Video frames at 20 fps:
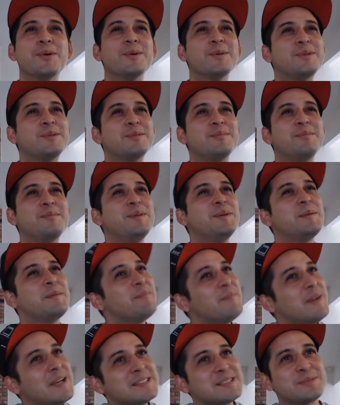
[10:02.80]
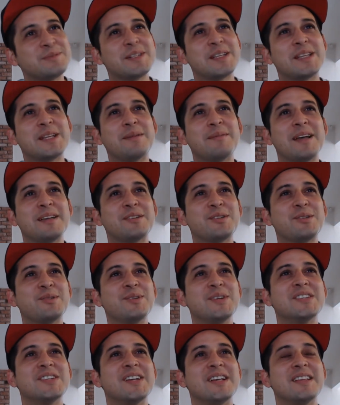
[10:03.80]
to be messing with them. That's the
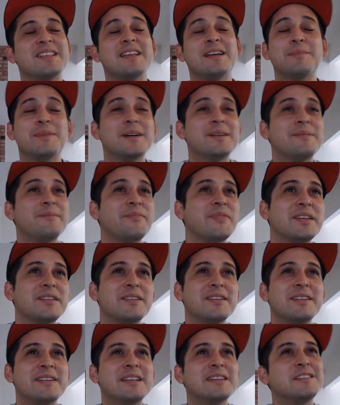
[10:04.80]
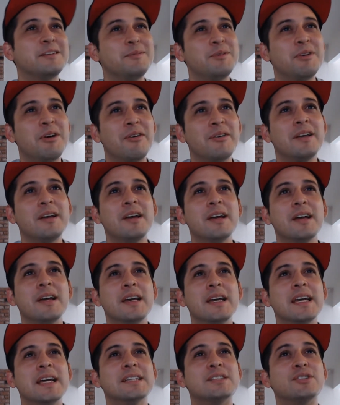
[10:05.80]
reason, I think. But let's keep going.
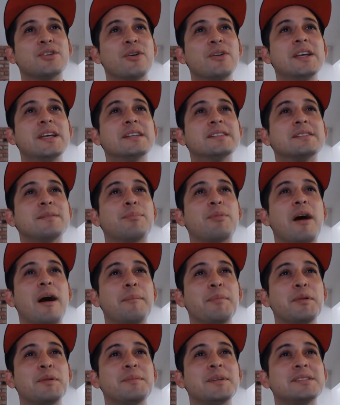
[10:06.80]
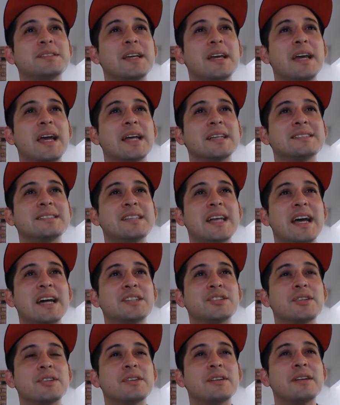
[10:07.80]
It's only his compliments and
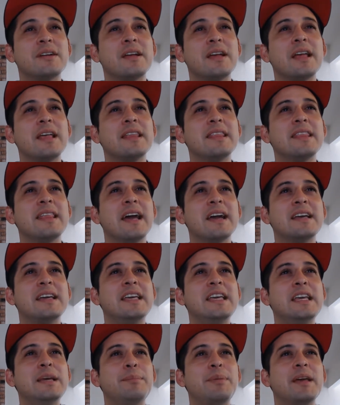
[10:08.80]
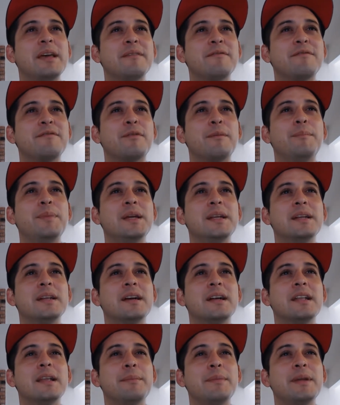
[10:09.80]
stature that keep him from being
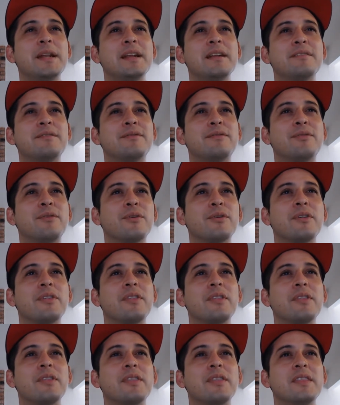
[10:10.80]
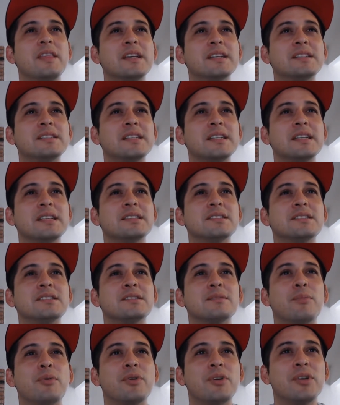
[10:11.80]
eliminated for this
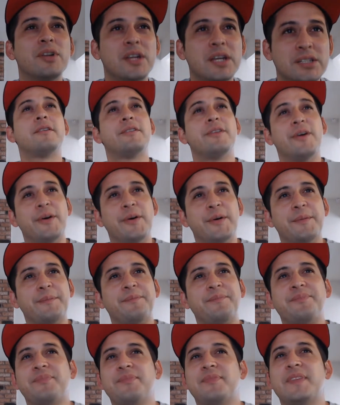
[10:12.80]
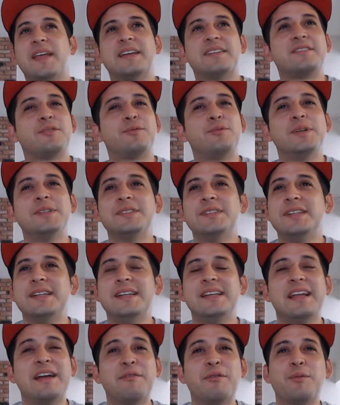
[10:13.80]
insubordination. So that's the reason he
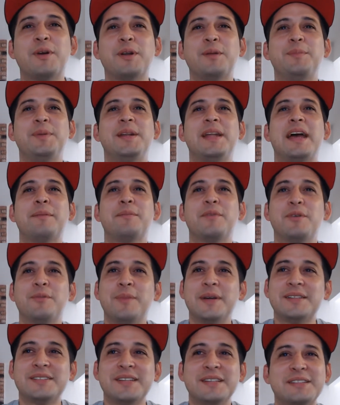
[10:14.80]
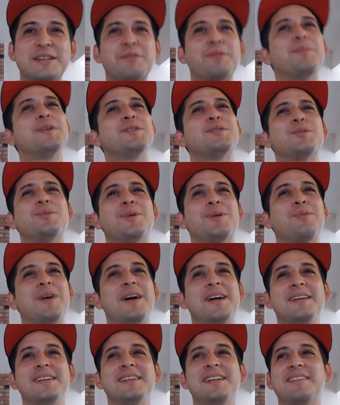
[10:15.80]
never wanted to be an animal. Makes sense. Everybody's wondering
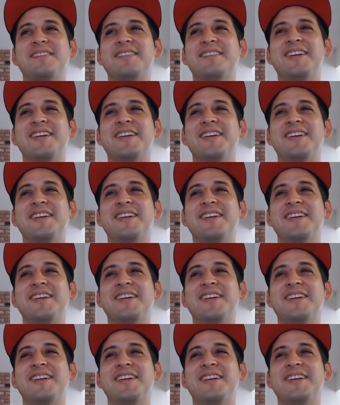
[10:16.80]
why he never.